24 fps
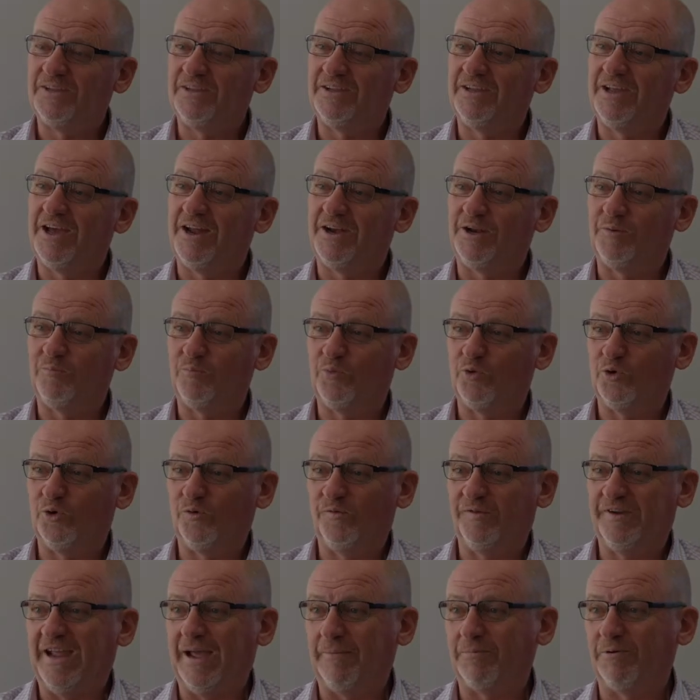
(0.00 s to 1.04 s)
the
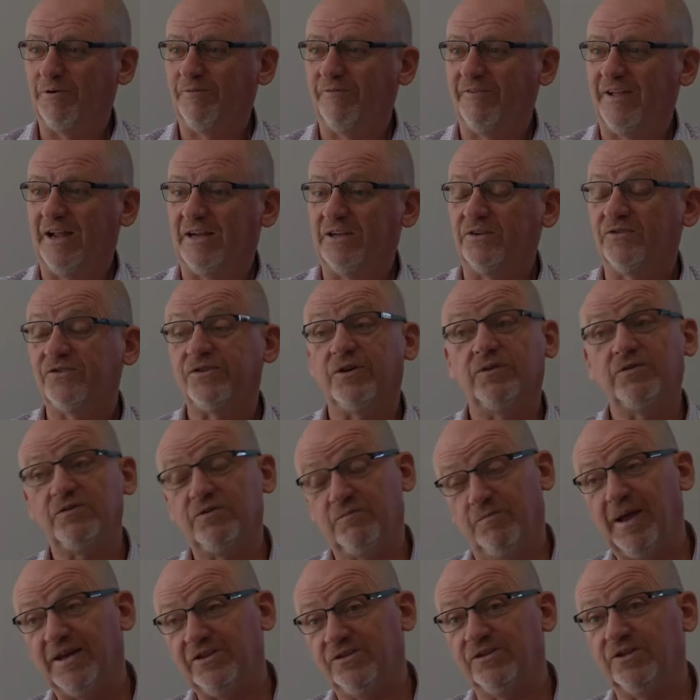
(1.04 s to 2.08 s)
unimproved capital value. So
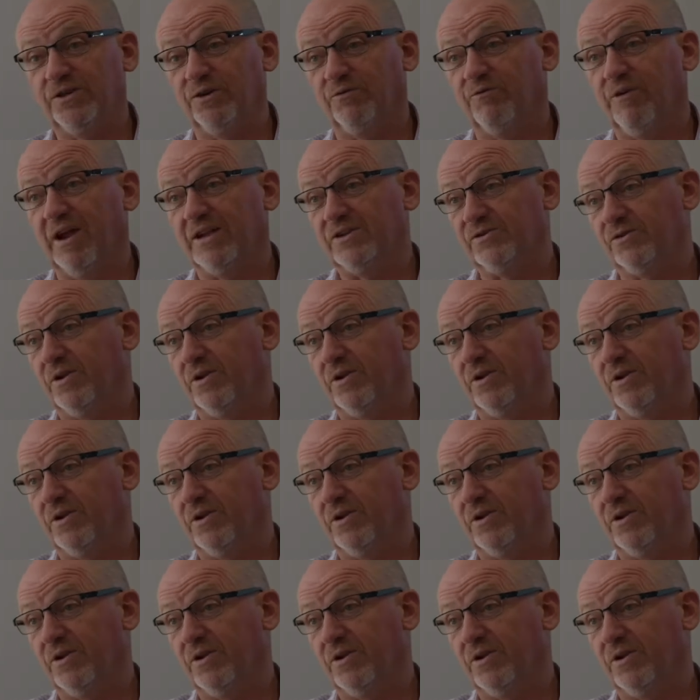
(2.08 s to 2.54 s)
basically your rates